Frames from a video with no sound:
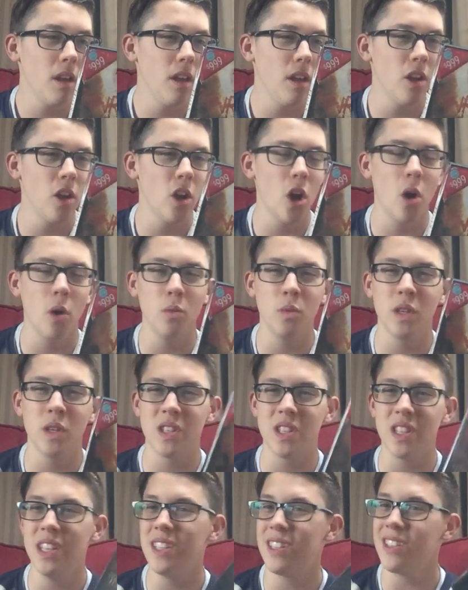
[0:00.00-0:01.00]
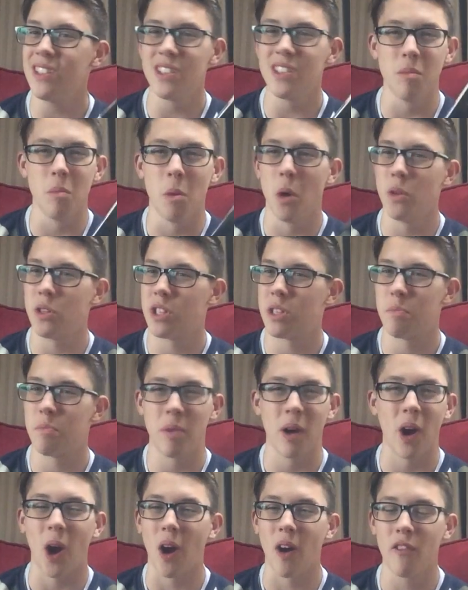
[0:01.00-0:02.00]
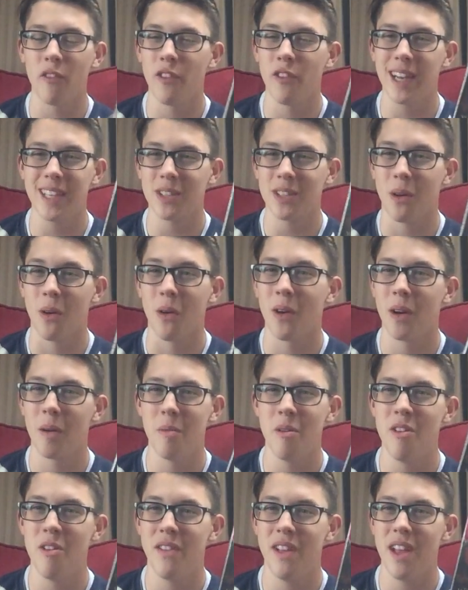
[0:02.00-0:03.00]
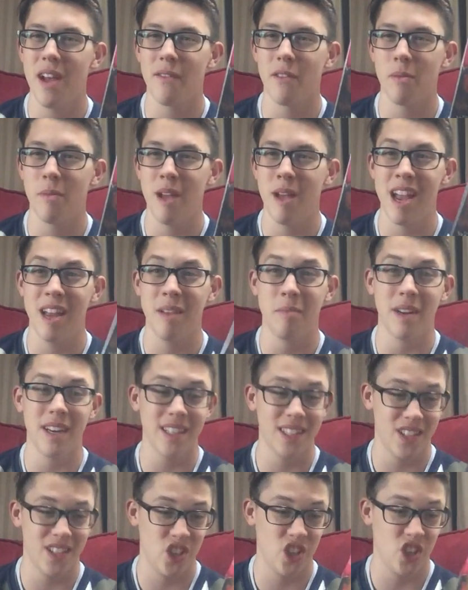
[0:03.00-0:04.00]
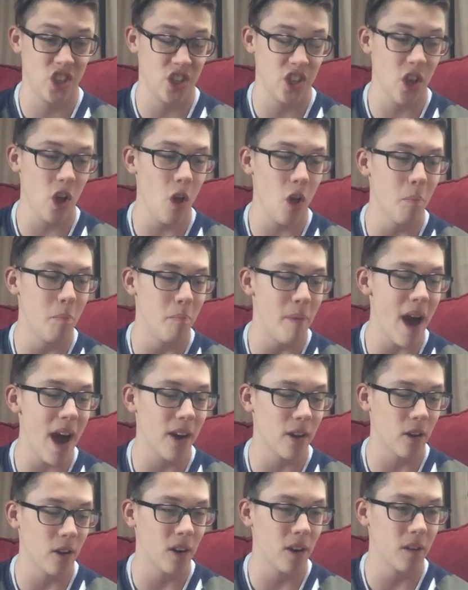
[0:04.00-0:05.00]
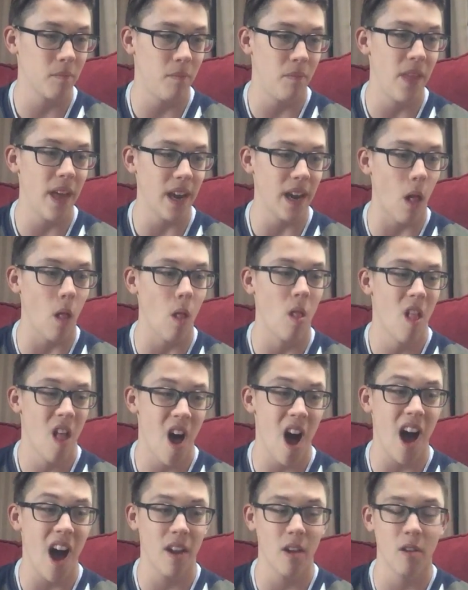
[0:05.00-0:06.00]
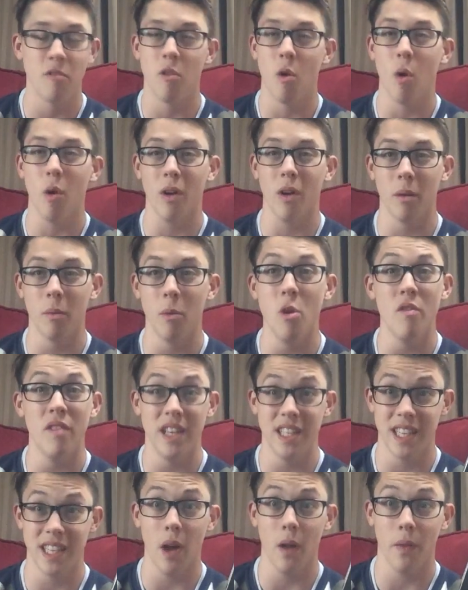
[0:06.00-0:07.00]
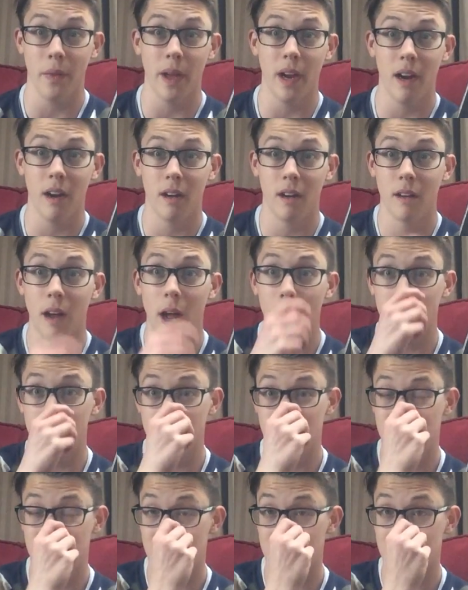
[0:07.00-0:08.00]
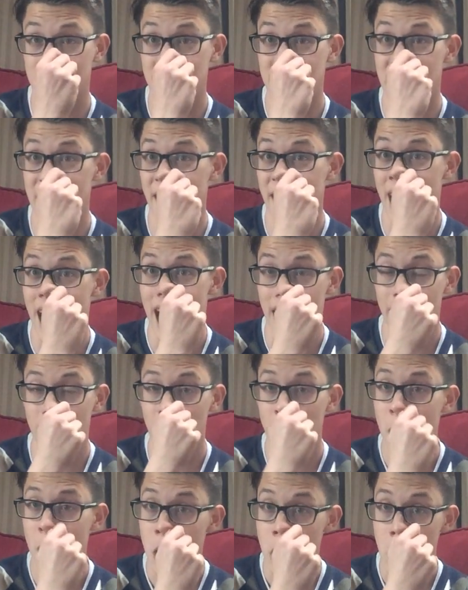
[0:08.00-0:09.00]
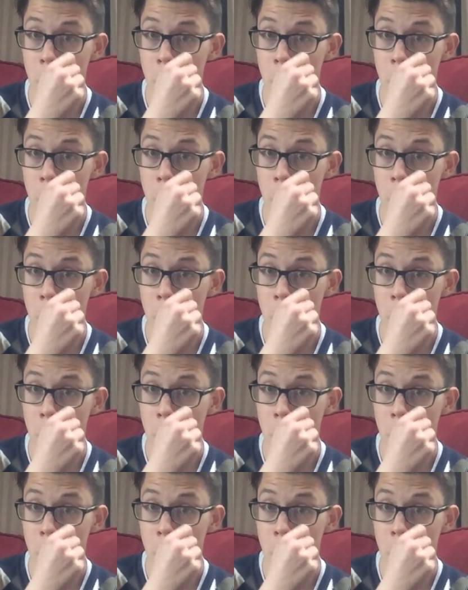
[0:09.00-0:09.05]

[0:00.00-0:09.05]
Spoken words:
you know, this isn't the most perfect horror movie ever made, but it's still better than a lot of horror movies out there. I'm just gonna say that.